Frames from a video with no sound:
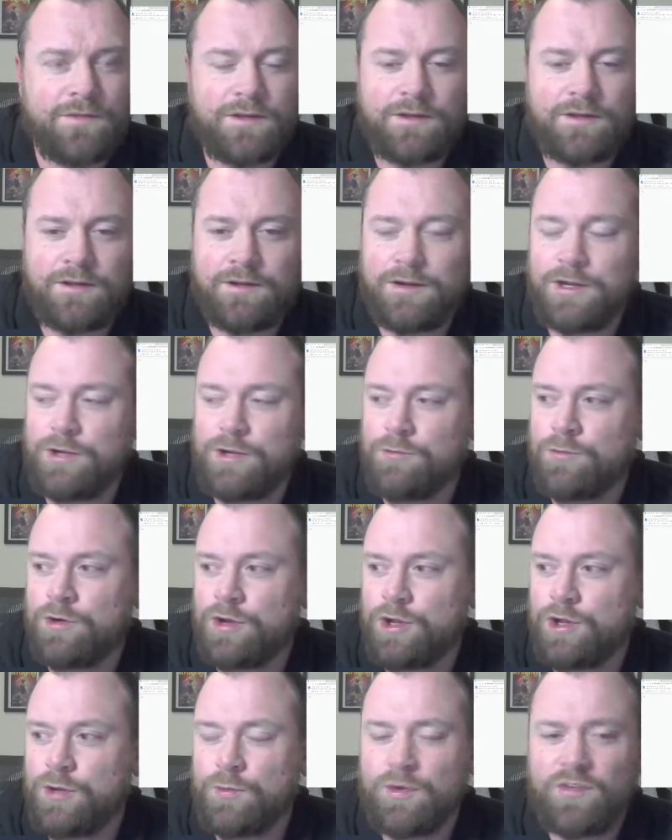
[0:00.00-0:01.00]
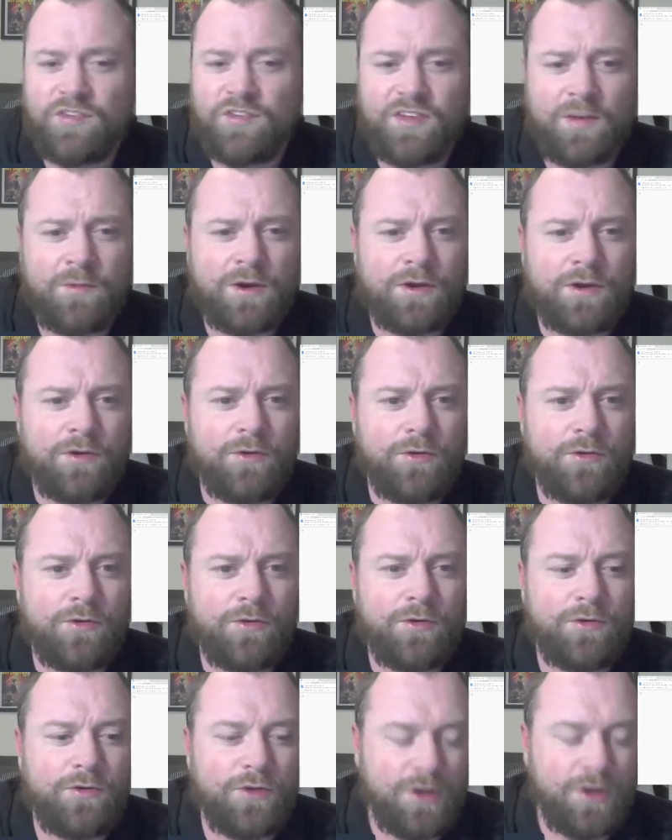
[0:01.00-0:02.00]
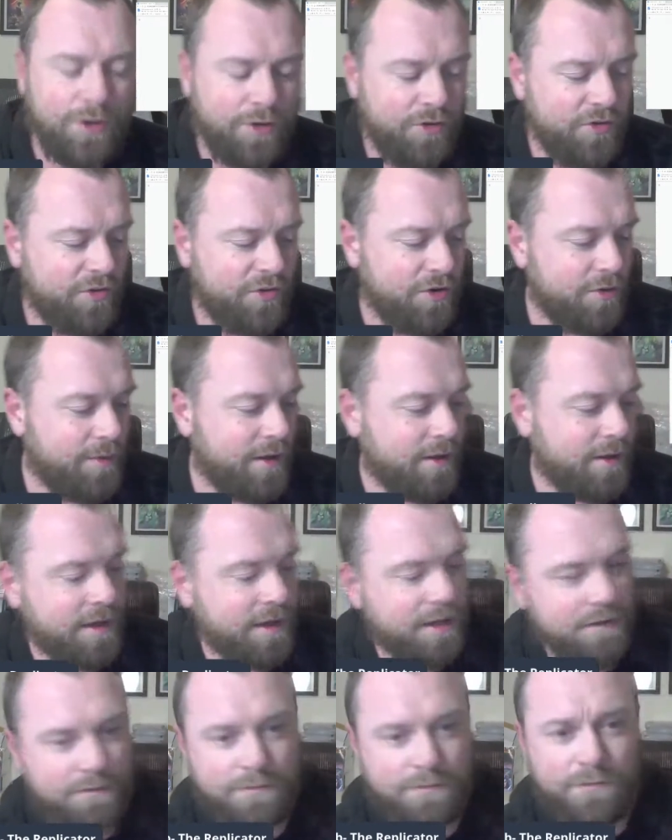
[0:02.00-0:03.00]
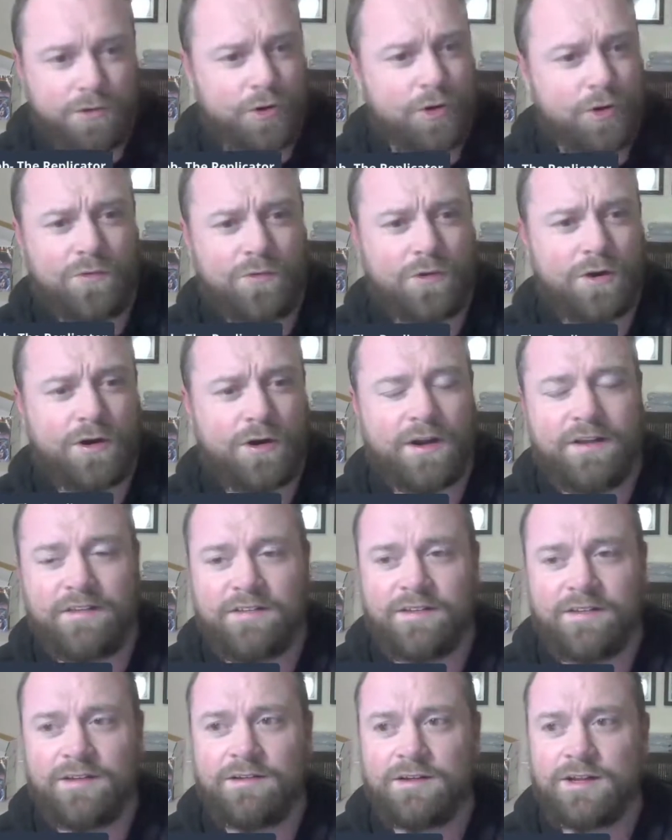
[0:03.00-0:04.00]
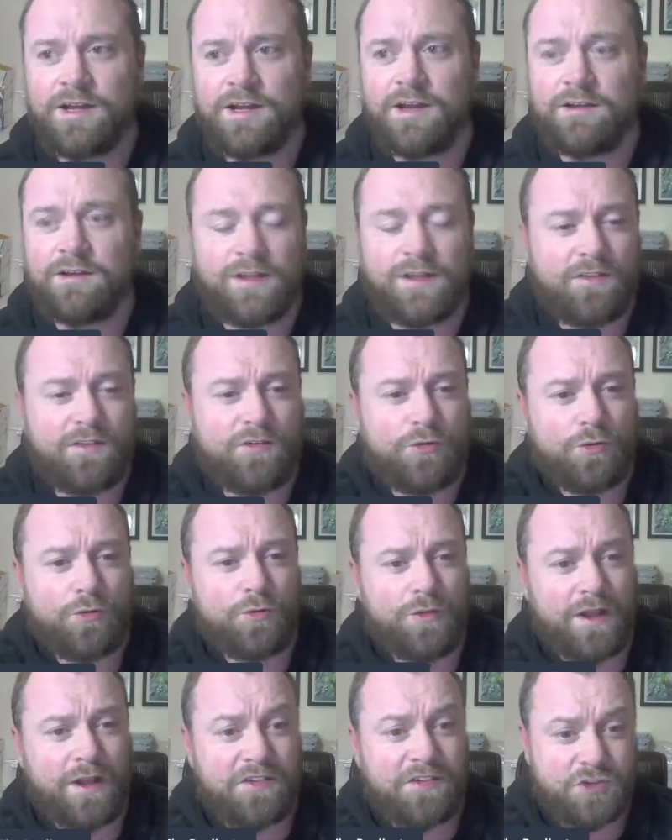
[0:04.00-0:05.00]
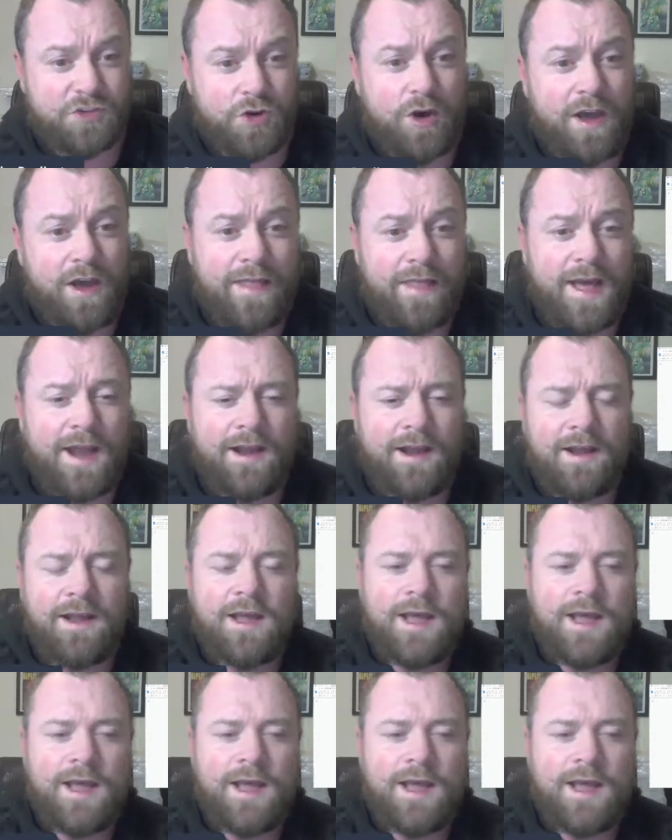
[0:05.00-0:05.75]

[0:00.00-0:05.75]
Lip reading: You want someone who's going to be like, no worries, yeah, that's cool, let's try that.